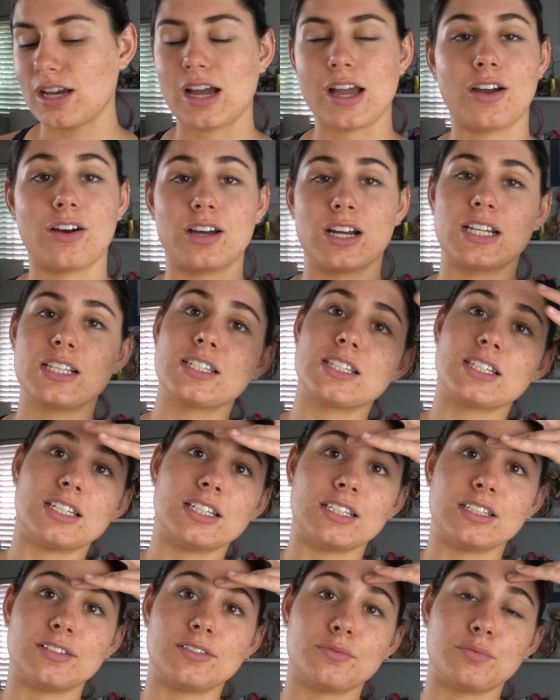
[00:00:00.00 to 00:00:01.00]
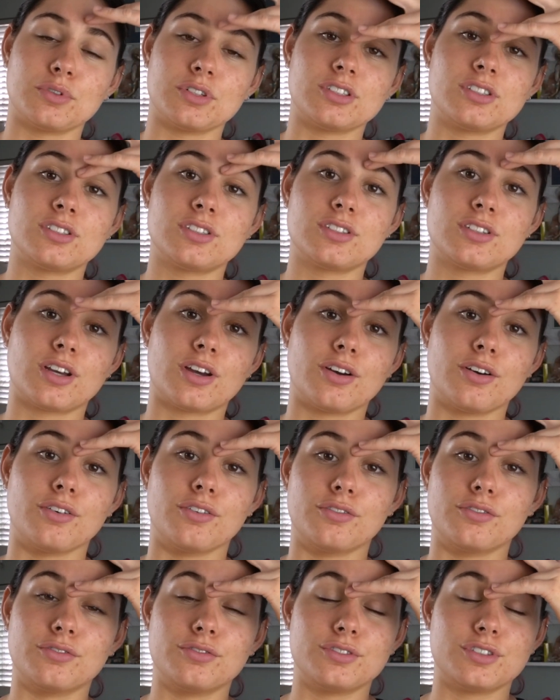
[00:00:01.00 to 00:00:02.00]
I honestly was
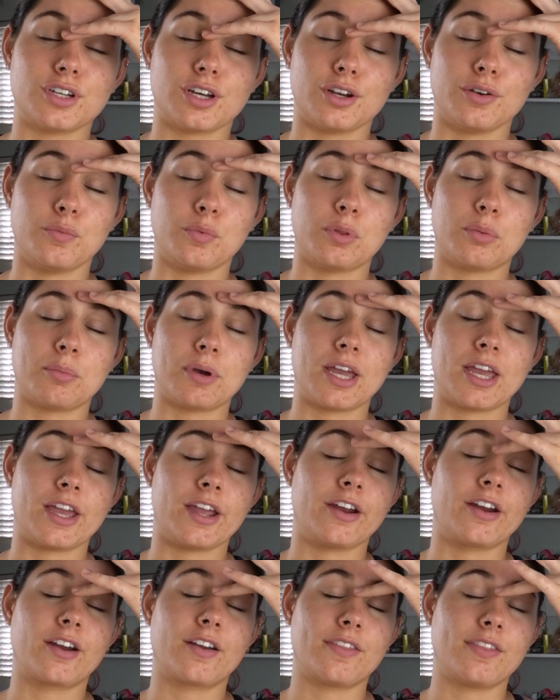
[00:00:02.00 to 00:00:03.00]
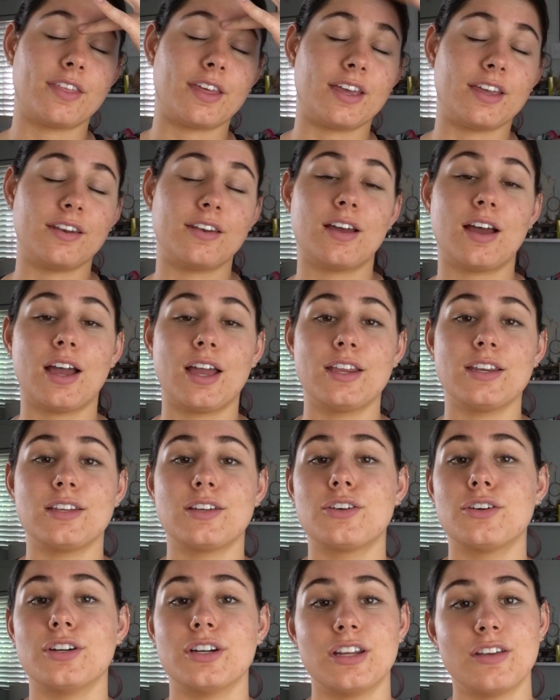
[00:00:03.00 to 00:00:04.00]
so done with my hair that I
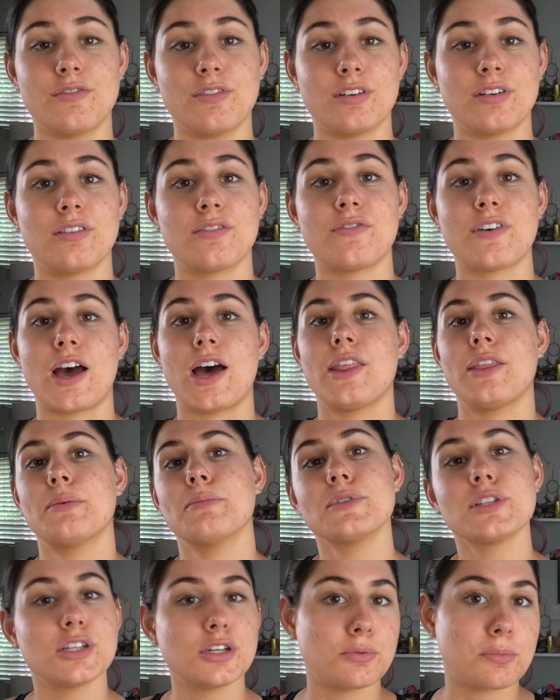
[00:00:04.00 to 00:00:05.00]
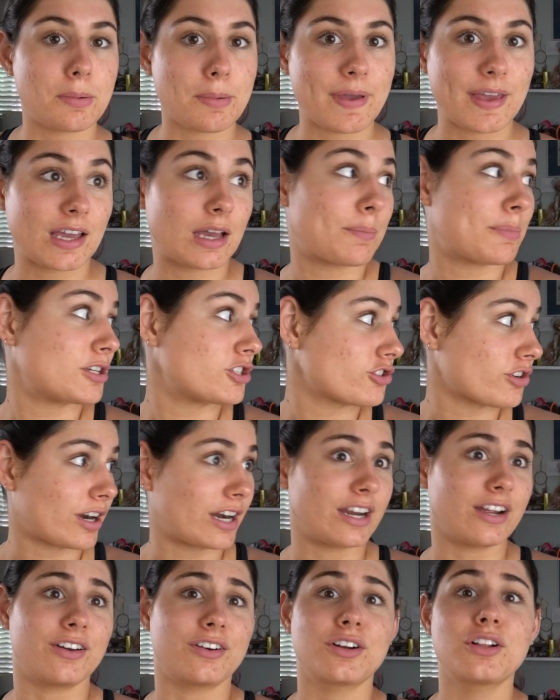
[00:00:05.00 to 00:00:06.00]
couldn't even fathom to do my makeup and
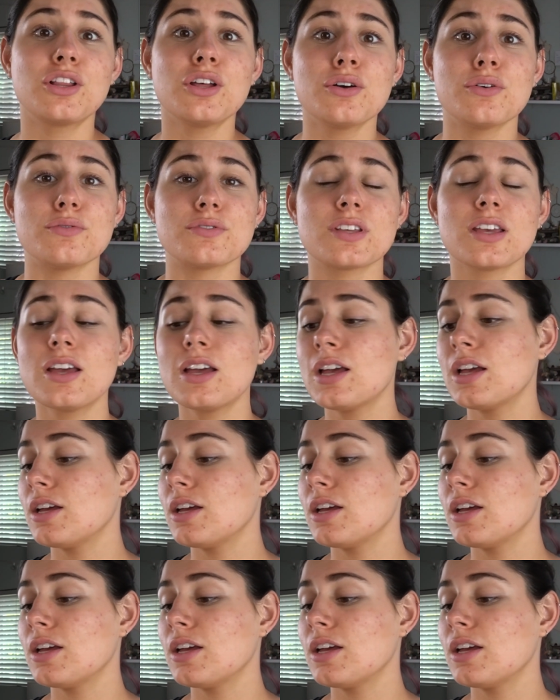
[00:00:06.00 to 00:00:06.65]
try on clothes.